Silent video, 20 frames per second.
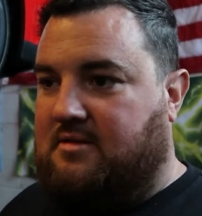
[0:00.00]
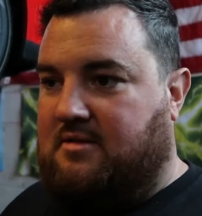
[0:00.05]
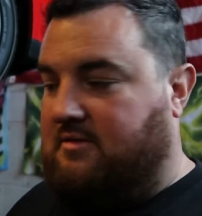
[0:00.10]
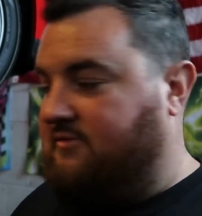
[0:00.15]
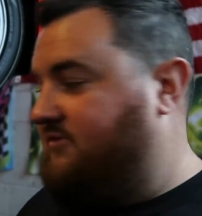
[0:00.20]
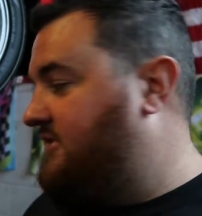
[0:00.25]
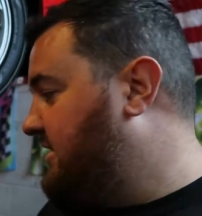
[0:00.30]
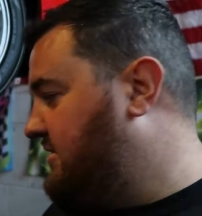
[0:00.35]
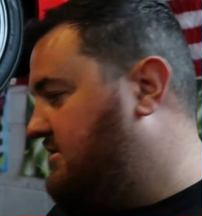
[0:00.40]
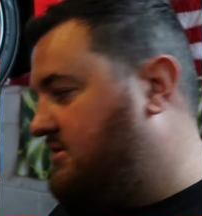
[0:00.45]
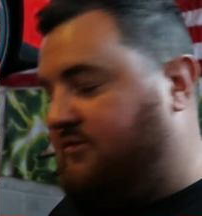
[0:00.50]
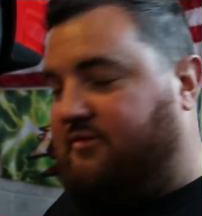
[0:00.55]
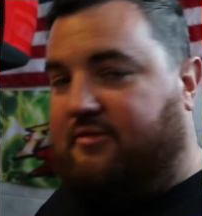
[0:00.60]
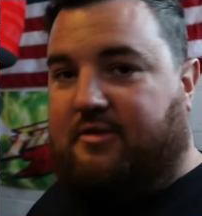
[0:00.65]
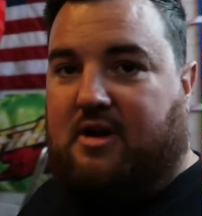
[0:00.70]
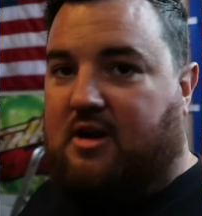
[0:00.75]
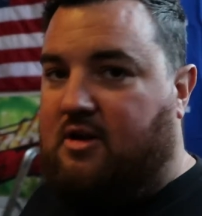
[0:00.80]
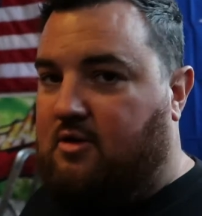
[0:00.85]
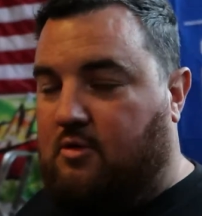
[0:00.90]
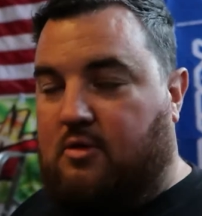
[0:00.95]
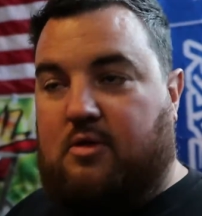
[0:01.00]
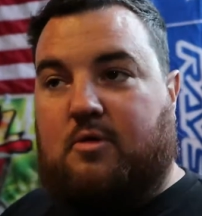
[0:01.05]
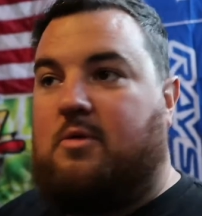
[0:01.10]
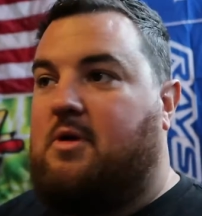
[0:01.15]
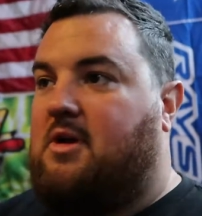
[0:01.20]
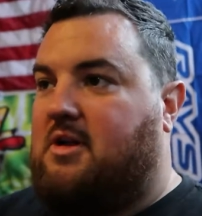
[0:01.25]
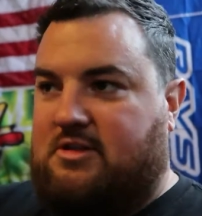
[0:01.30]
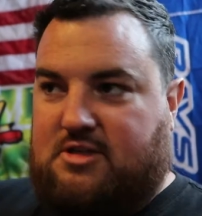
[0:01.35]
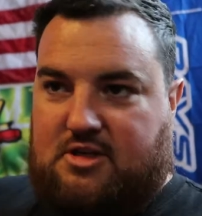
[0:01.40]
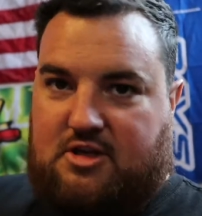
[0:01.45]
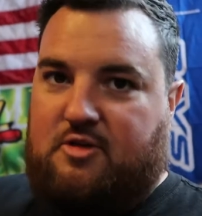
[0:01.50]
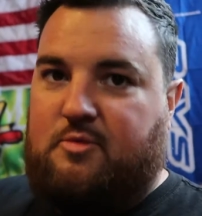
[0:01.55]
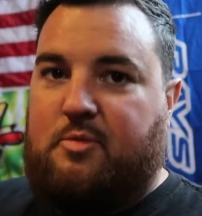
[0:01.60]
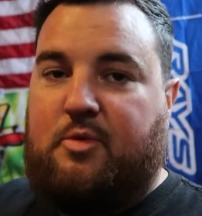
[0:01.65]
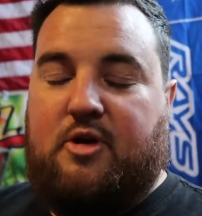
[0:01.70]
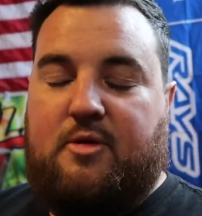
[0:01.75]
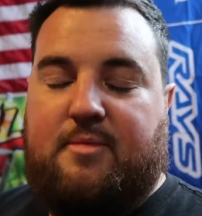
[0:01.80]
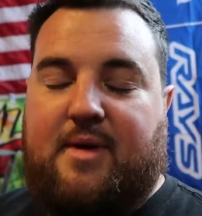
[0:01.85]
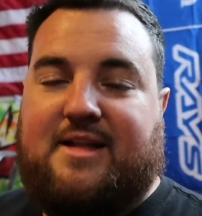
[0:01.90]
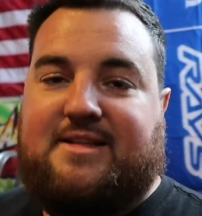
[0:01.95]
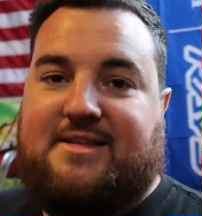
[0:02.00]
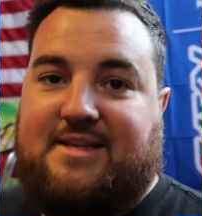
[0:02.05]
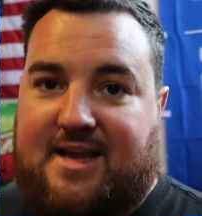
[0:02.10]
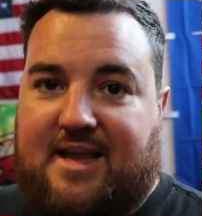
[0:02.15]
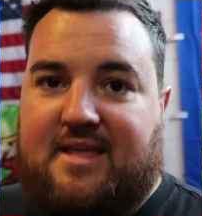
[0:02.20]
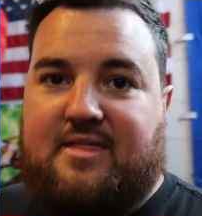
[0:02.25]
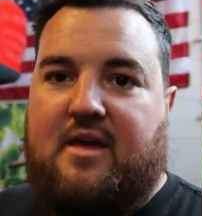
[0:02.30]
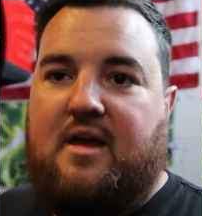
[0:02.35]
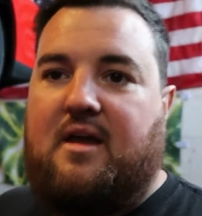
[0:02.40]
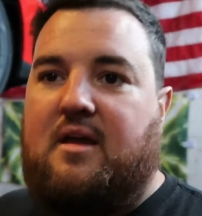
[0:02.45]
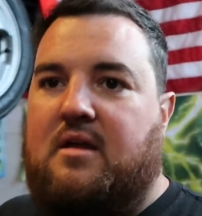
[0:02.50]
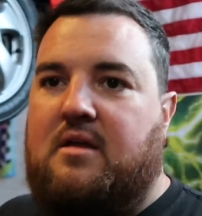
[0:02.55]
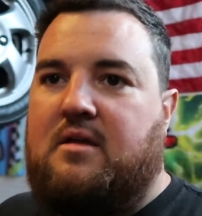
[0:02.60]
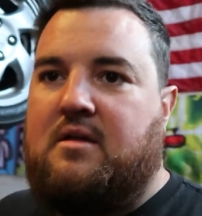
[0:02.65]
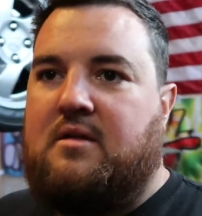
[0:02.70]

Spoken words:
Not fair enough, we got all the work to do, put it back together,